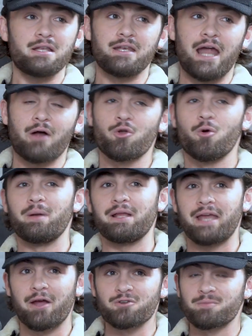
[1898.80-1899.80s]
Now nobody
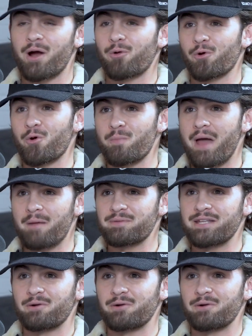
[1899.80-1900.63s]
cares about roadmaps.